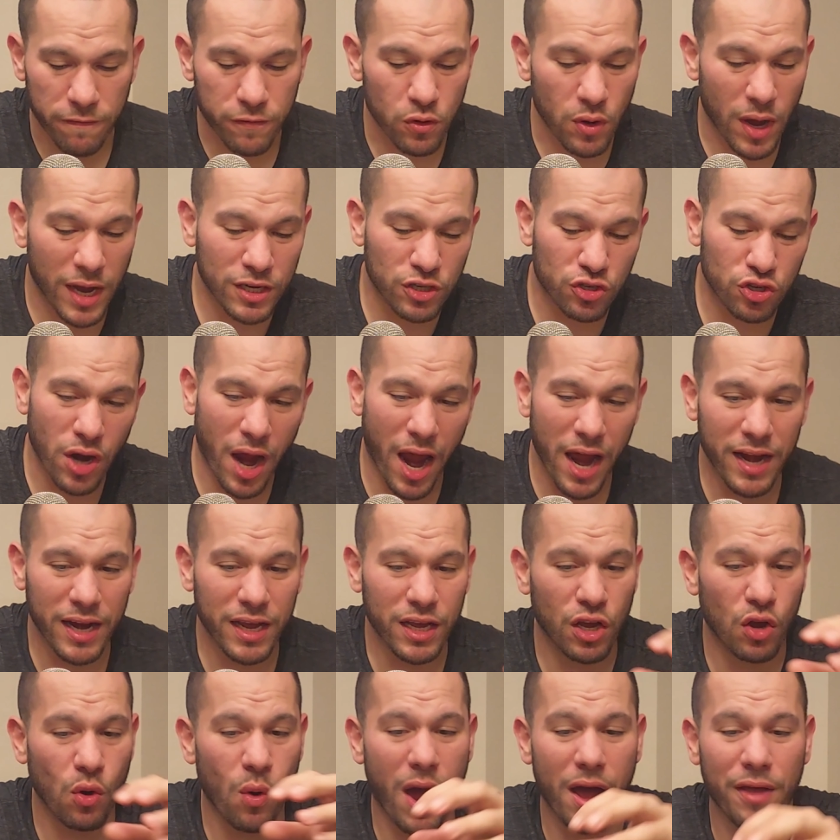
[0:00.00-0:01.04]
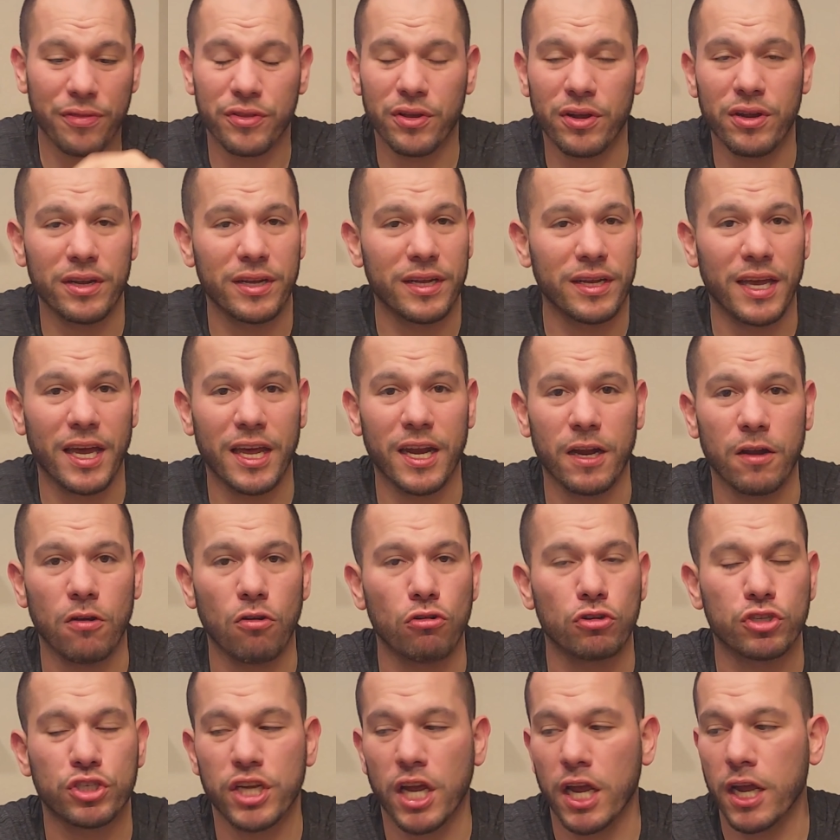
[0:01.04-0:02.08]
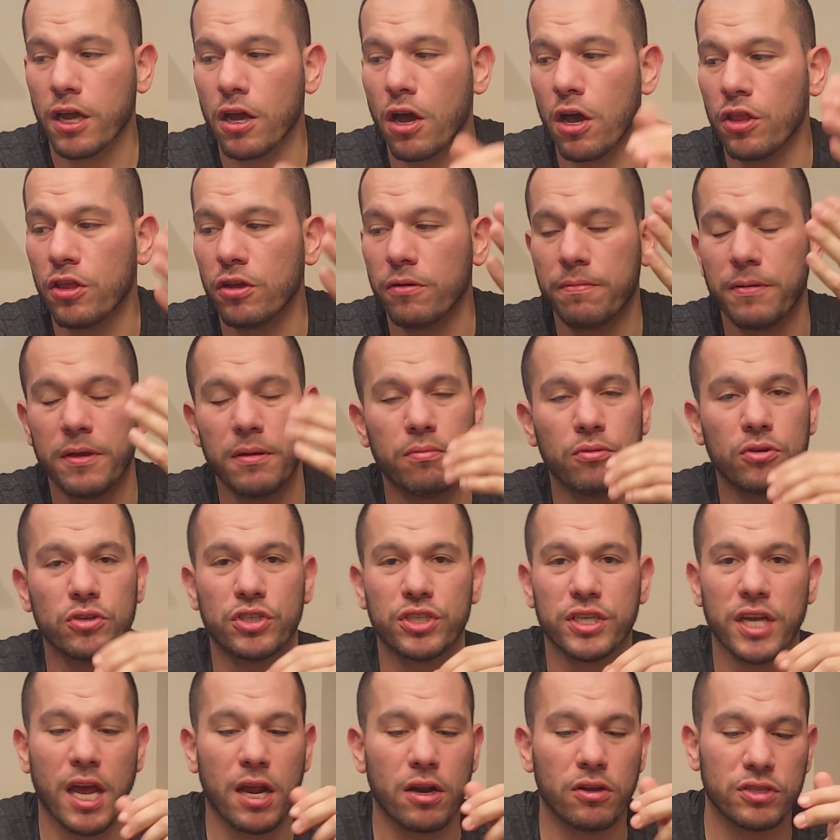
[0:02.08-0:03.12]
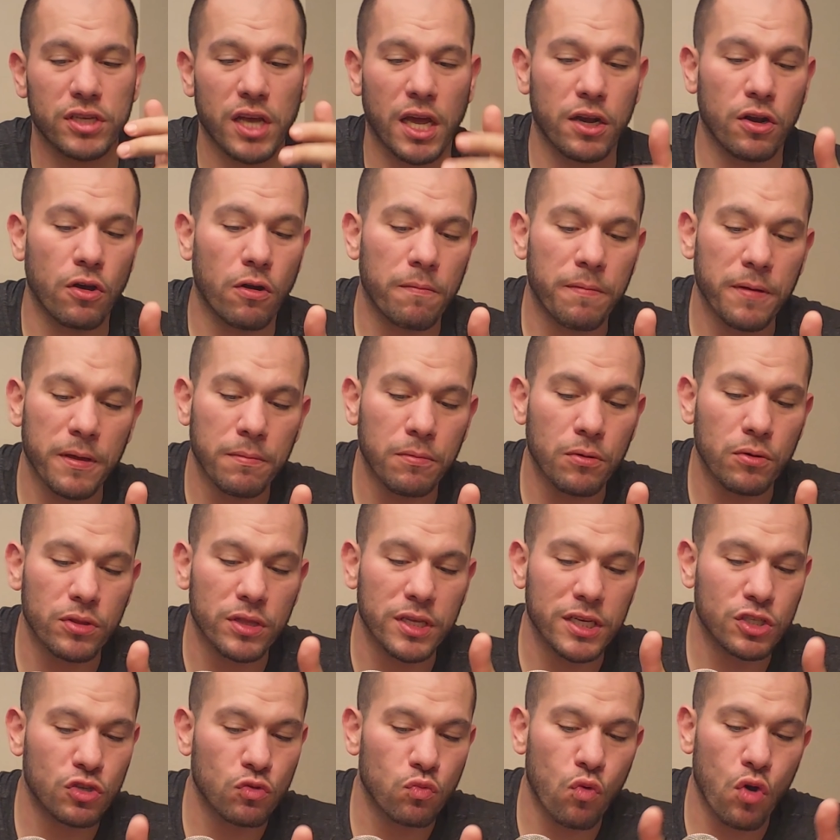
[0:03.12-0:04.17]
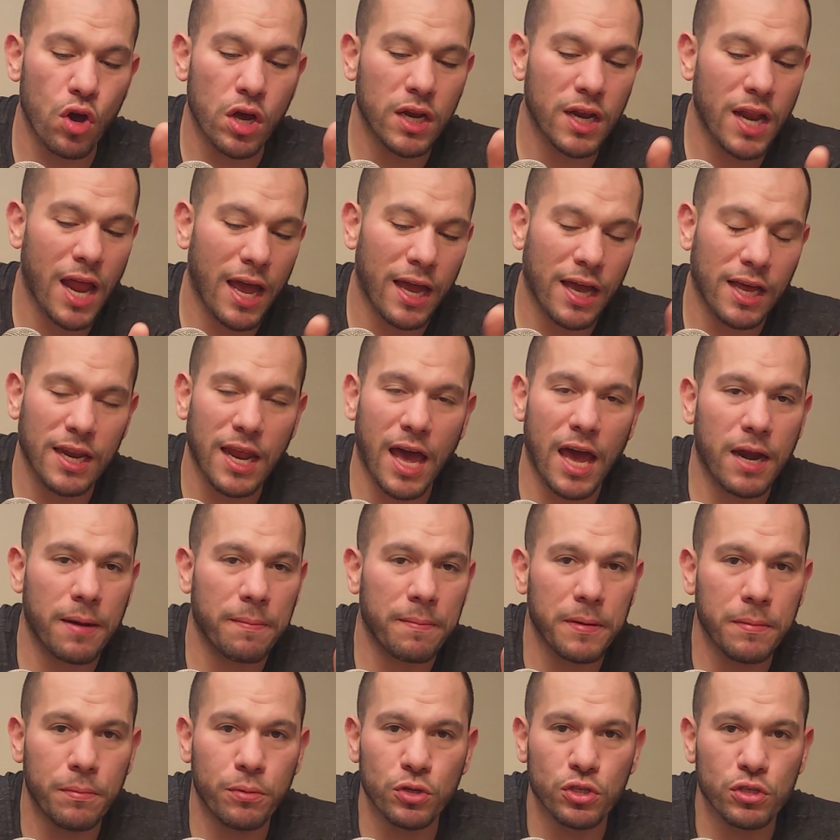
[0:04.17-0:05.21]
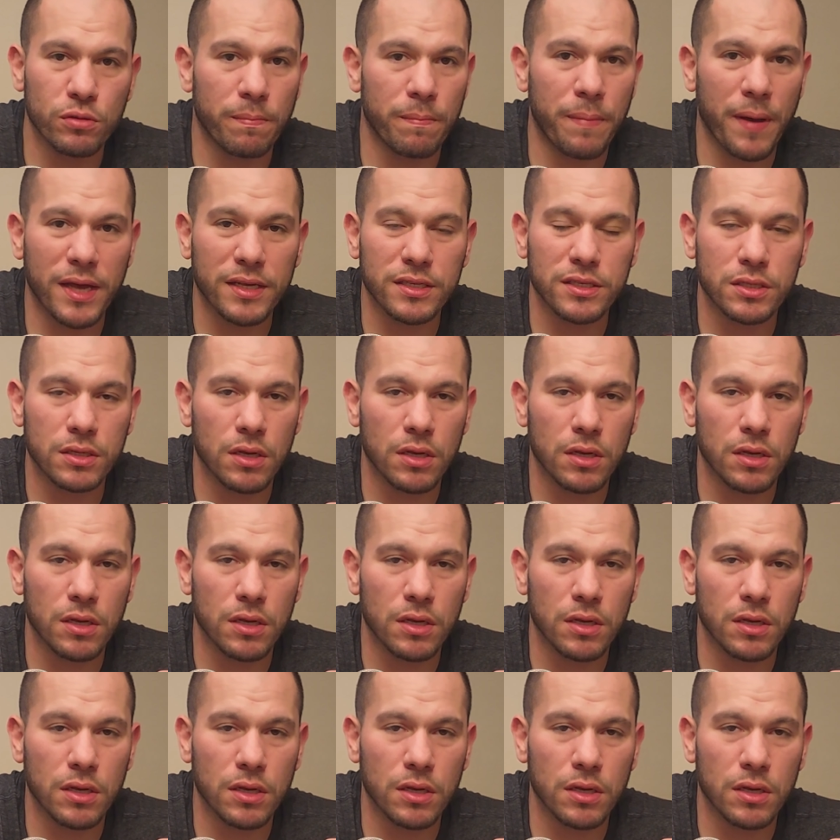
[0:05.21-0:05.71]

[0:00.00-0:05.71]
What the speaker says: you ain't tried it, go out there and get it, or check other people's channels. I know people, this one, like a lot of people's best